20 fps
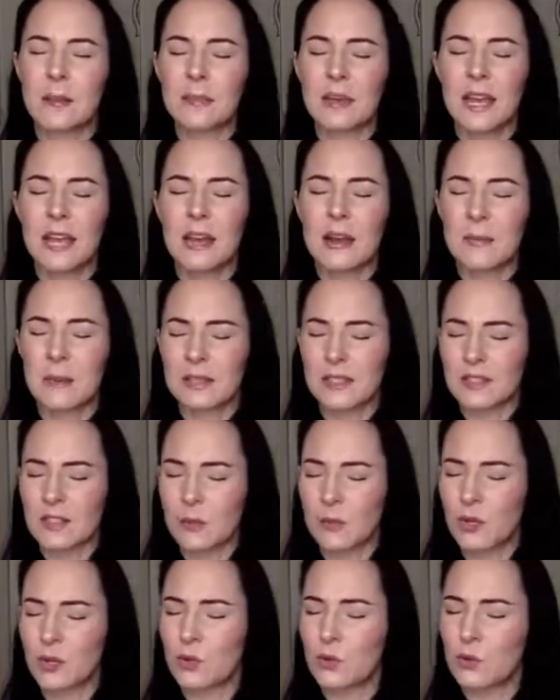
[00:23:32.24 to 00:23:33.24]
I'm picking up on
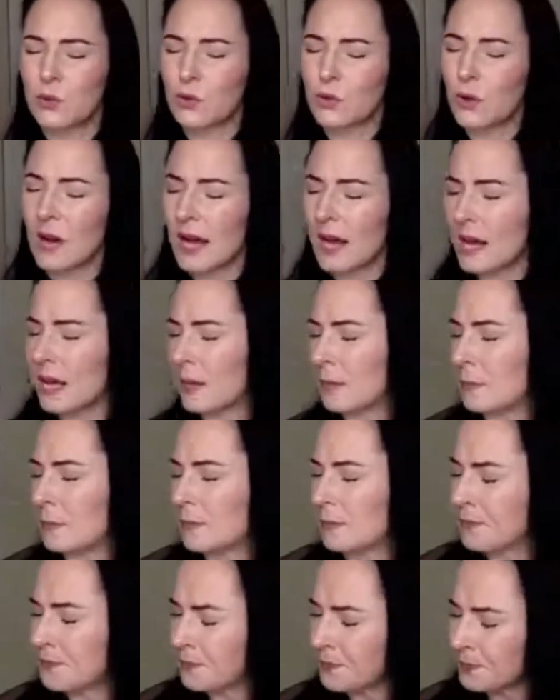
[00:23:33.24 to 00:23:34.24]
someone who,
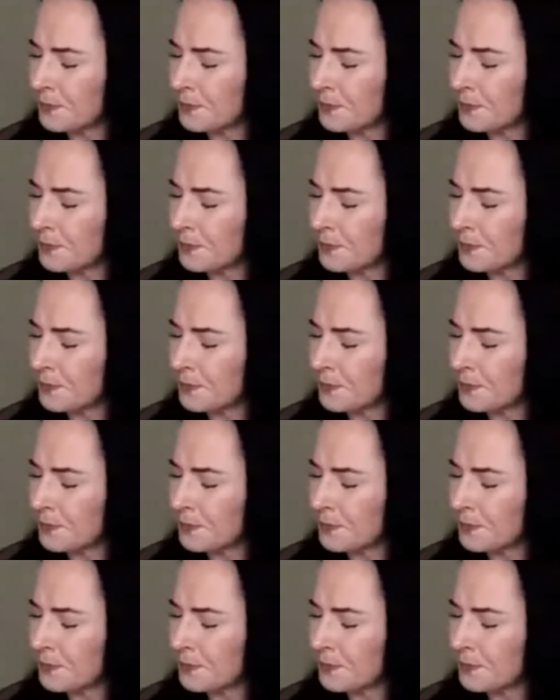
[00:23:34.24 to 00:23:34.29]
and